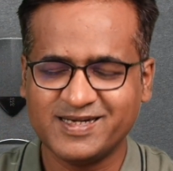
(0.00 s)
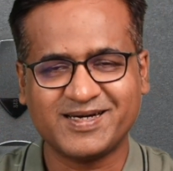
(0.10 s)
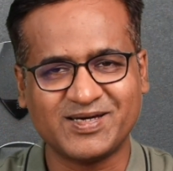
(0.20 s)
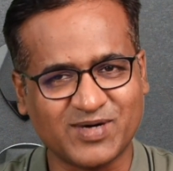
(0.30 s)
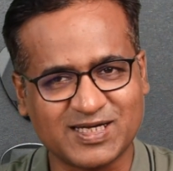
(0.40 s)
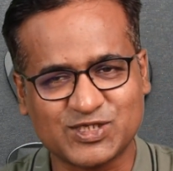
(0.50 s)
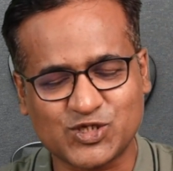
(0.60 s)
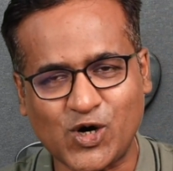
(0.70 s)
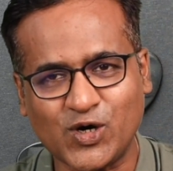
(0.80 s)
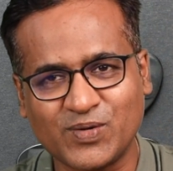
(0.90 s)
in my
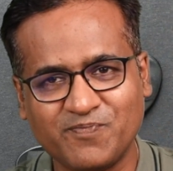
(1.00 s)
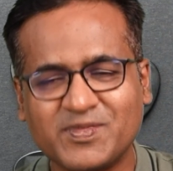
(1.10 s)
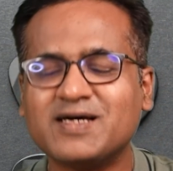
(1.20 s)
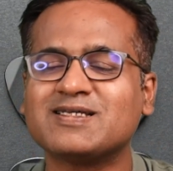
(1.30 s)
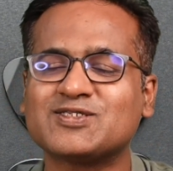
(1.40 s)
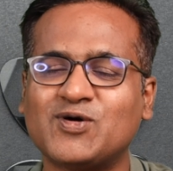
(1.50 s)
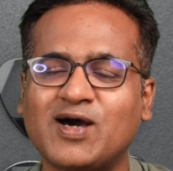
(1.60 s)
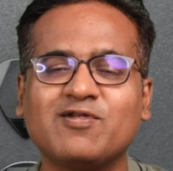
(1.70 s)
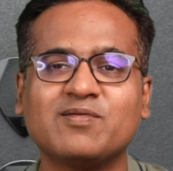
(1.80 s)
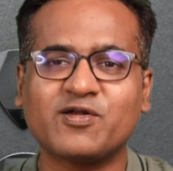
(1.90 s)
stock. So
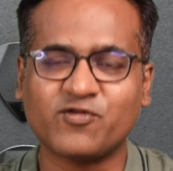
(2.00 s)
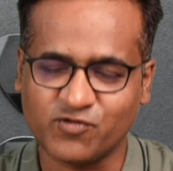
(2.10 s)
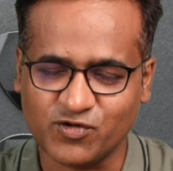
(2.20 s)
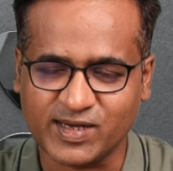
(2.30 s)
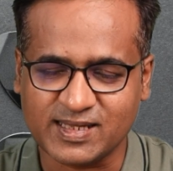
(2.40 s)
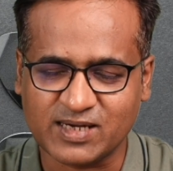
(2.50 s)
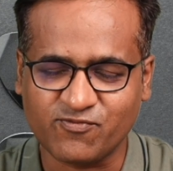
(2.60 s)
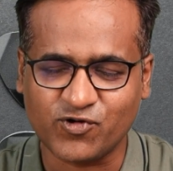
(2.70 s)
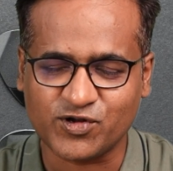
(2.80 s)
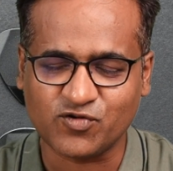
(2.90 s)
I will be reviewing them
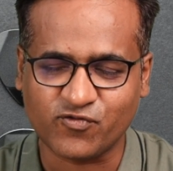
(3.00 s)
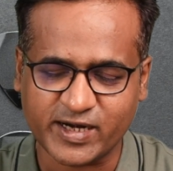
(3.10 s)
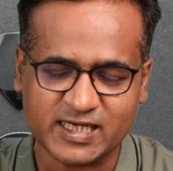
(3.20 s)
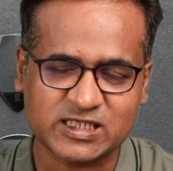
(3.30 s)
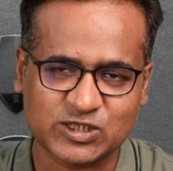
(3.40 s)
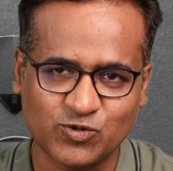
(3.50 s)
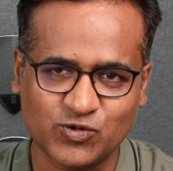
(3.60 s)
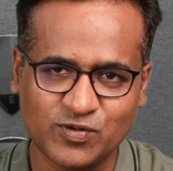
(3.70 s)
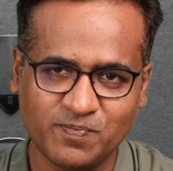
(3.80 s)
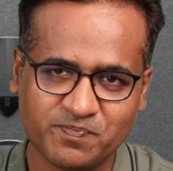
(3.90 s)
for you very
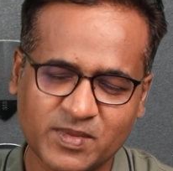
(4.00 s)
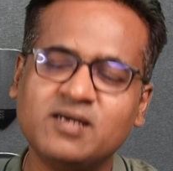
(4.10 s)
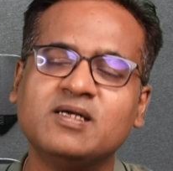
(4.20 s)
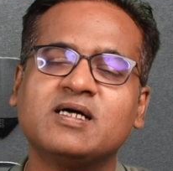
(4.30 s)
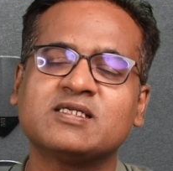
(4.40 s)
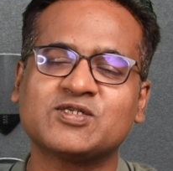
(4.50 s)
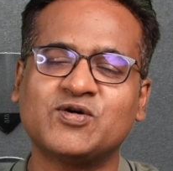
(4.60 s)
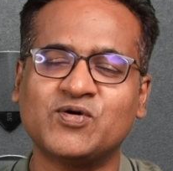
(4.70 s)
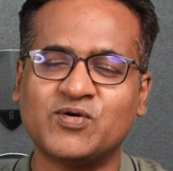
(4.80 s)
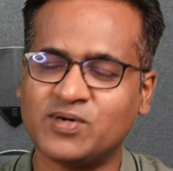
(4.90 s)
soon.
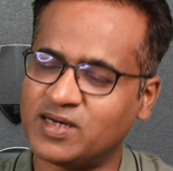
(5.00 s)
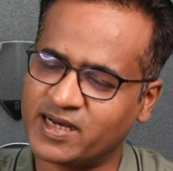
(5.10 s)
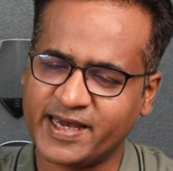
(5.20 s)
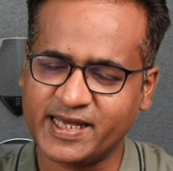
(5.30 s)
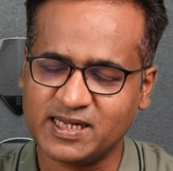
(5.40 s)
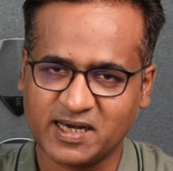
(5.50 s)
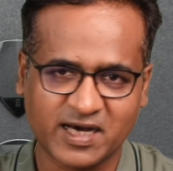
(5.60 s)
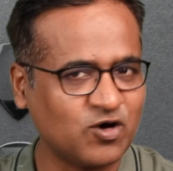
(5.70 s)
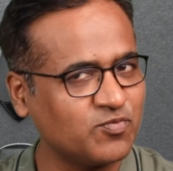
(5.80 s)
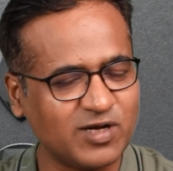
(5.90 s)
So again,
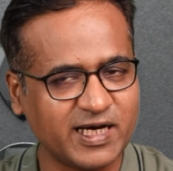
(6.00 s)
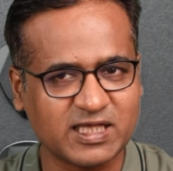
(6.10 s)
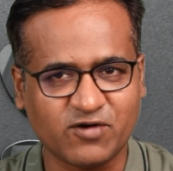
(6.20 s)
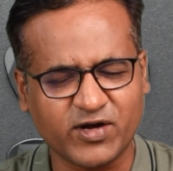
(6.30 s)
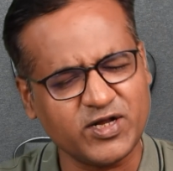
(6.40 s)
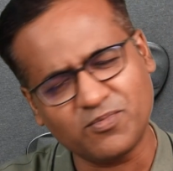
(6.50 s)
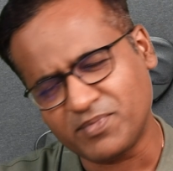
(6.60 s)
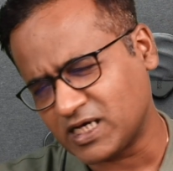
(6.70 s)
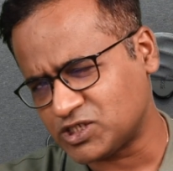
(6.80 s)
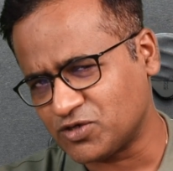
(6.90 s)
I hope you like the video.
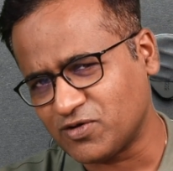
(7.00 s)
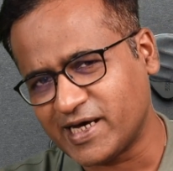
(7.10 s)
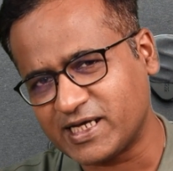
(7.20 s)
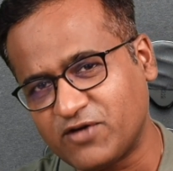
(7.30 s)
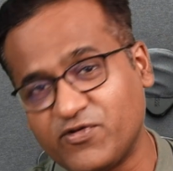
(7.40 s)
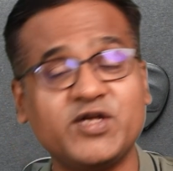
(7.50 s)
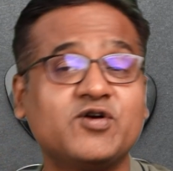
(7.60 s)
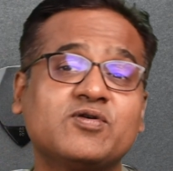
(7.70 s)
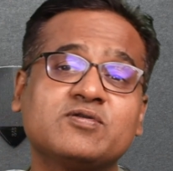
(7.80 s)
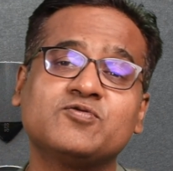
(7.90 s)
Make sure to like the
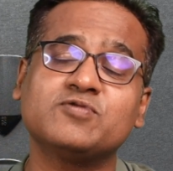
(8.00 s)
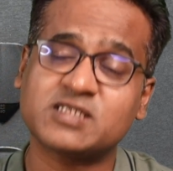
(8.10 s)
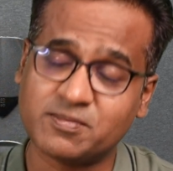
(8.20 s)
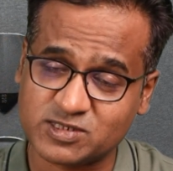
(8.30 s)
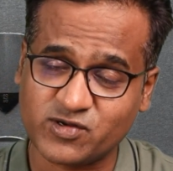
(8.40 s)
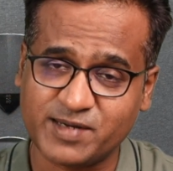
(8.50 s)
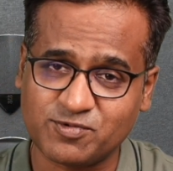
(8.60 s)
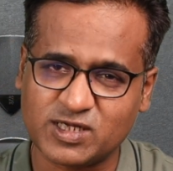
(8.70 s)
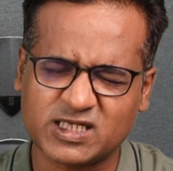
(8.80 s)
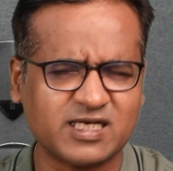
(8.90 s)
video, do subscribe to
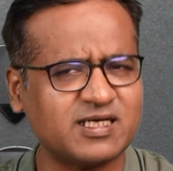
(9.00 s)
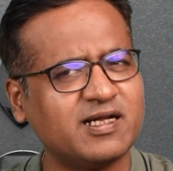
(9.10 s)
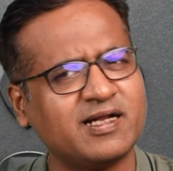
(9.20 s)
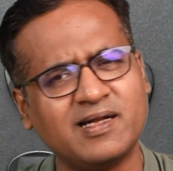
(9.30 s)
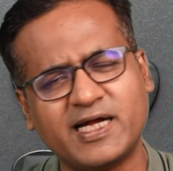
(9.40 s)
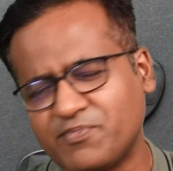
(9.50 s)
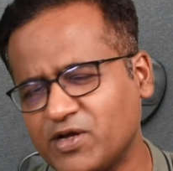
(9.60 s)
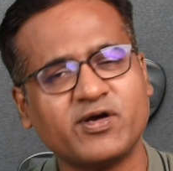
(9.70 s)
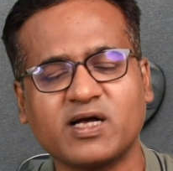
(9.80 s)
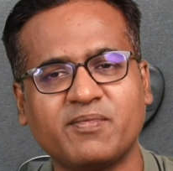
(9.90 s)
the channel and let me
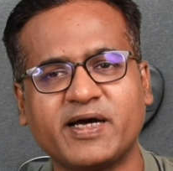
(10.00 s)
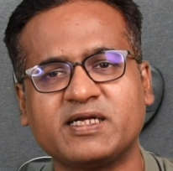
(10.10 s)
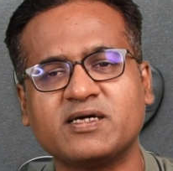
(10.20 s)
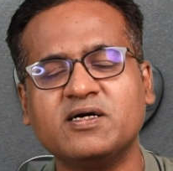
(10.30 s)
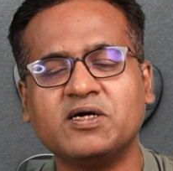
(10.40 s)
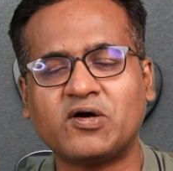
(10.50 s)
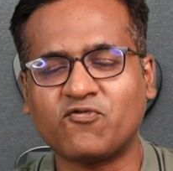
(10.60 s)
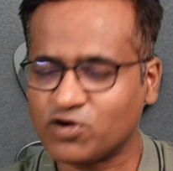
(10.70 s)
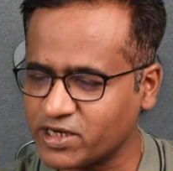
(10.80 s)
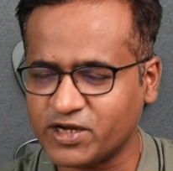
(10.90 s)
know in comment
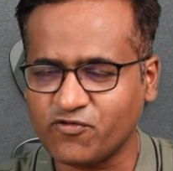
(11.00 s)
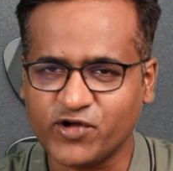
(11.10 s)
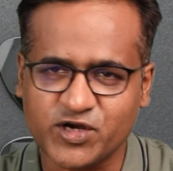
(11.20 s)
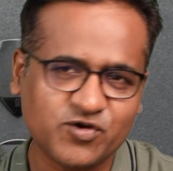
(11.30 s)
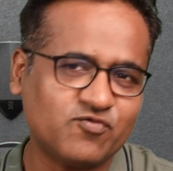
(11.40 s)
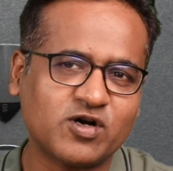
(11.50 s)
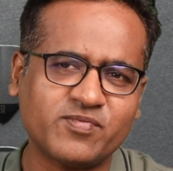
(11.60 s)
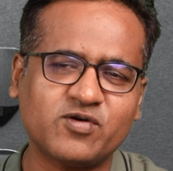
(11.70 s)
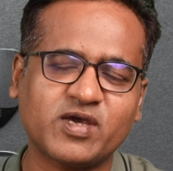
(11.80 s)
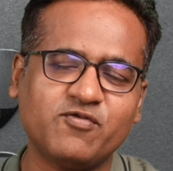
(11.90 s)
what kind of video you want
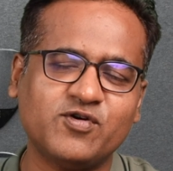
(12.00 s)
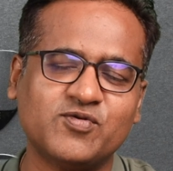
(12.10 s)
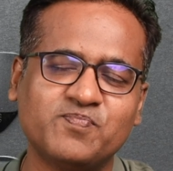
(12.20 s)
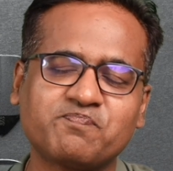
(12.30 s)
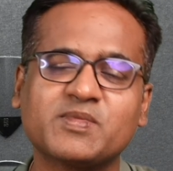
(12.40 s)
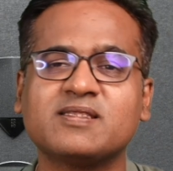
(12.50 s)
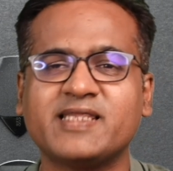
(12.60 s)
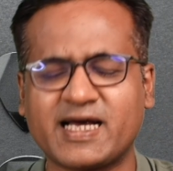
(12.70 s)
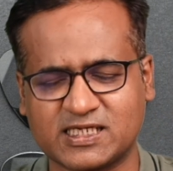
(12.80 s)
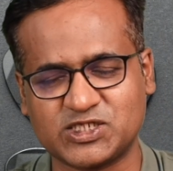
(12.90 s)
me to give you
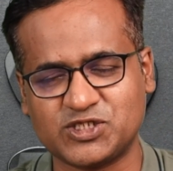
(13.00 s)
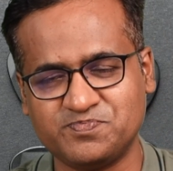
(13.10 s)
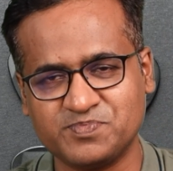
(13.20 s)
next